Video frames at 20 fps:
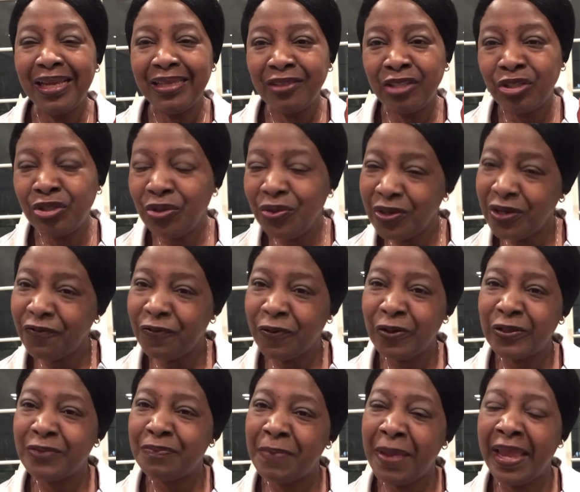the
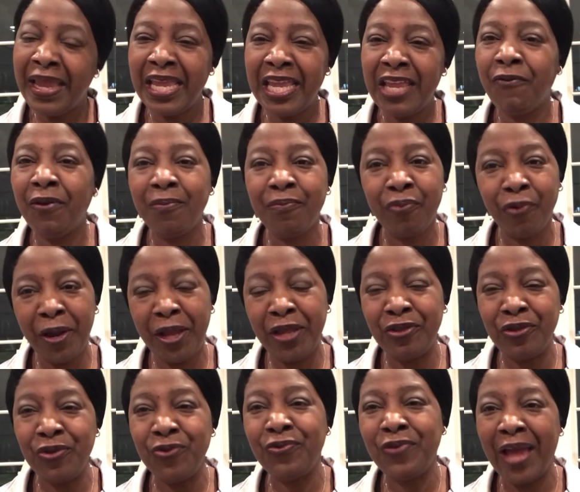universe may even
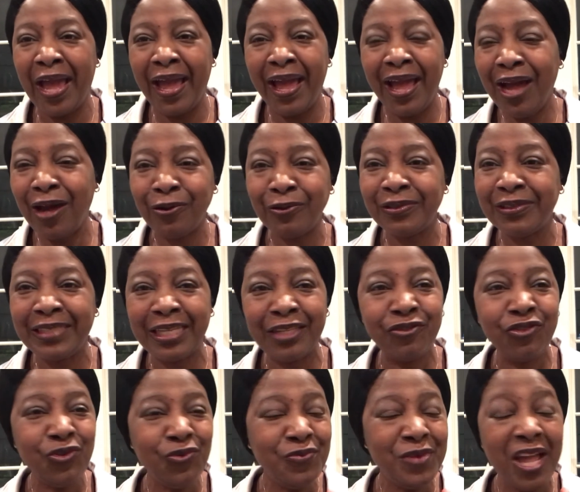bring you the house
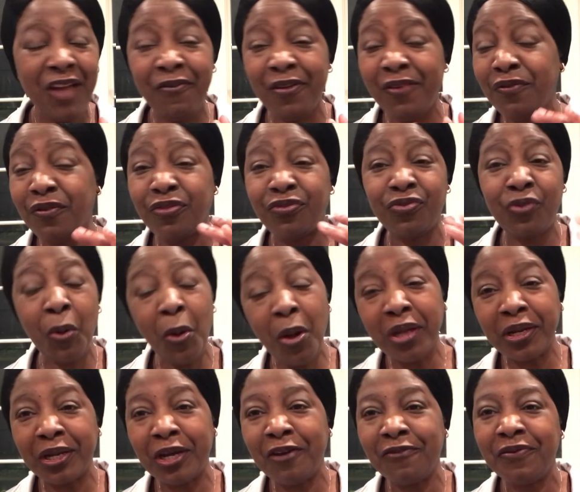that you never even
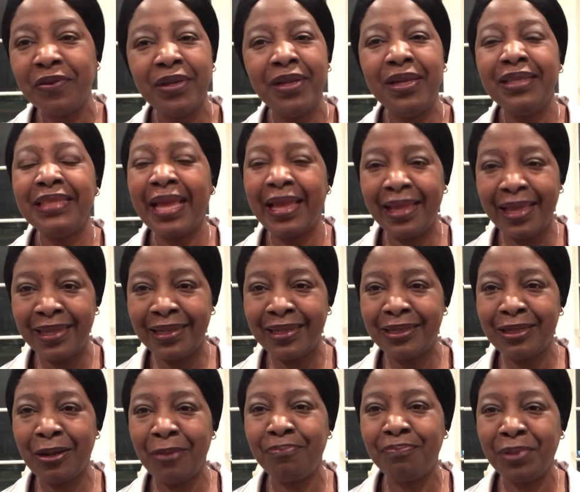thought of that
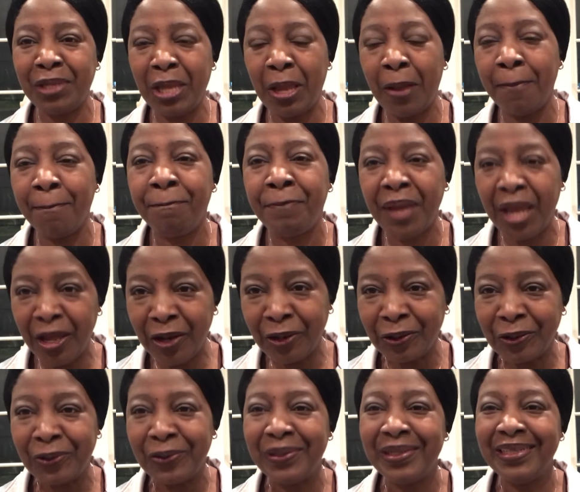ended up being
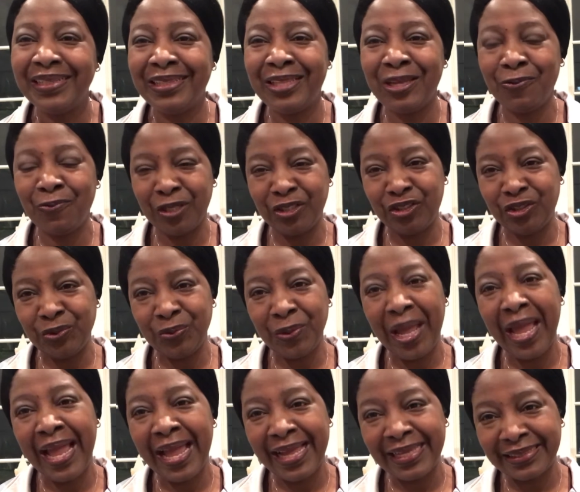better than what you
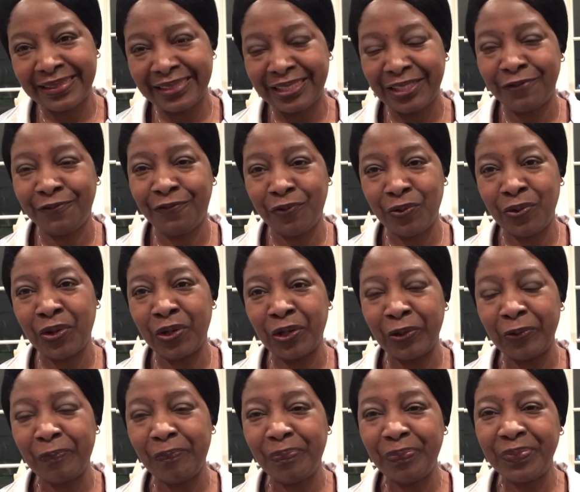were asking
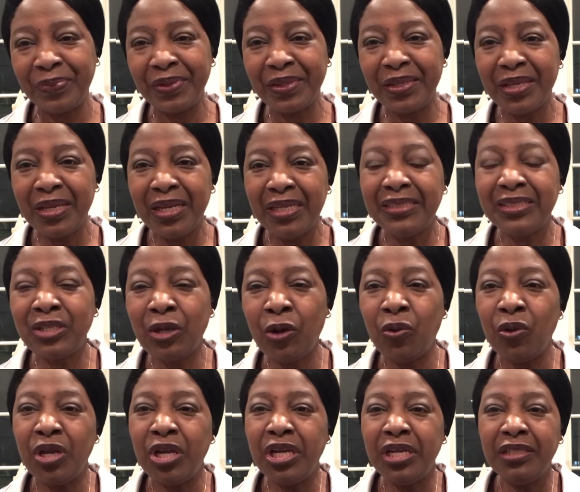for.
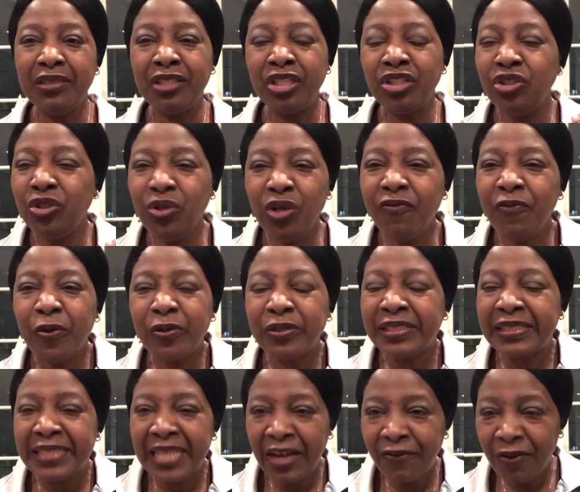So the
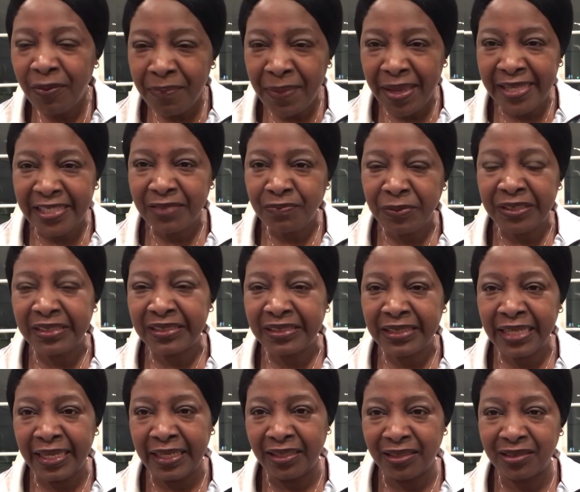universe never makes
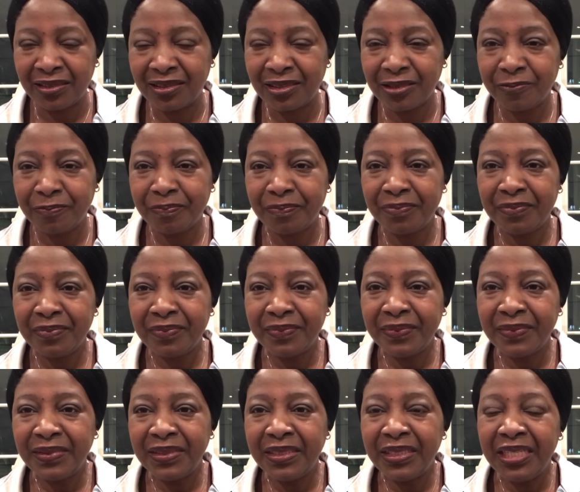mistakes.
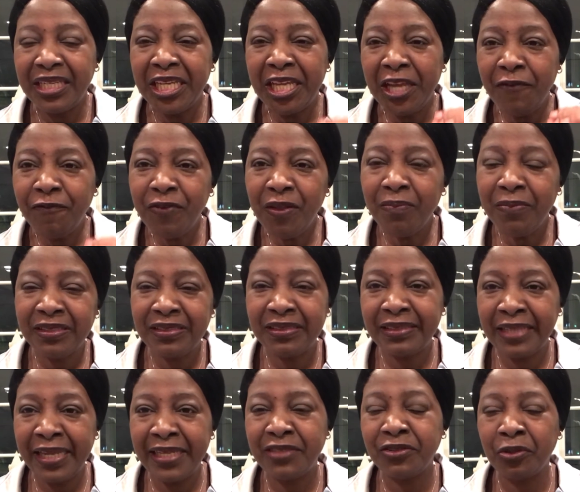If the
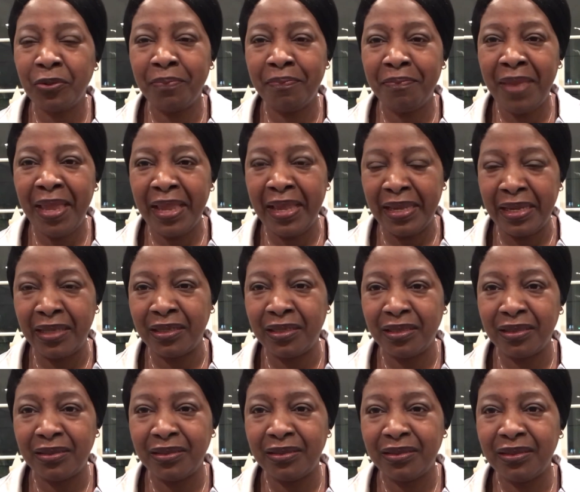mistakes are
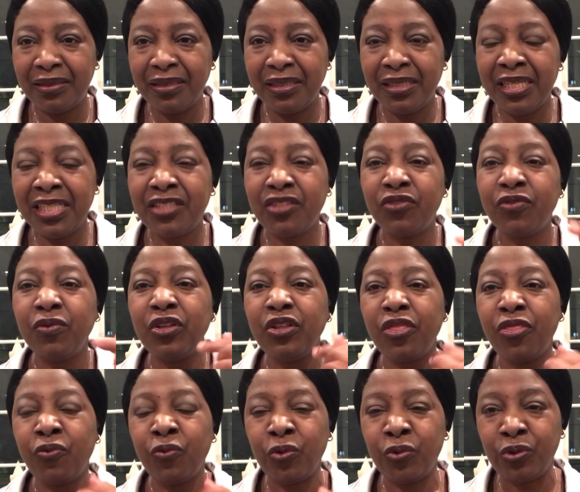made, it's
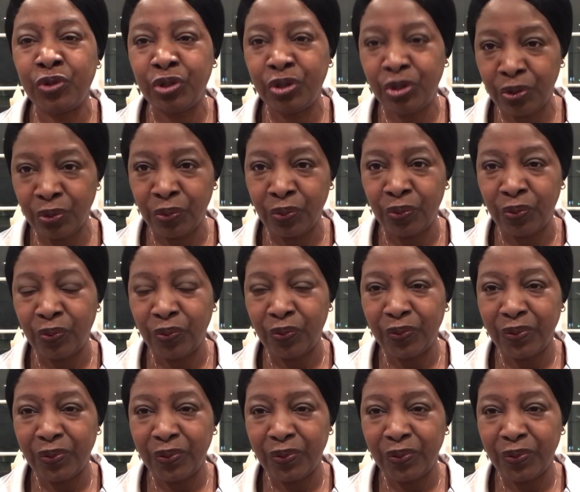through you.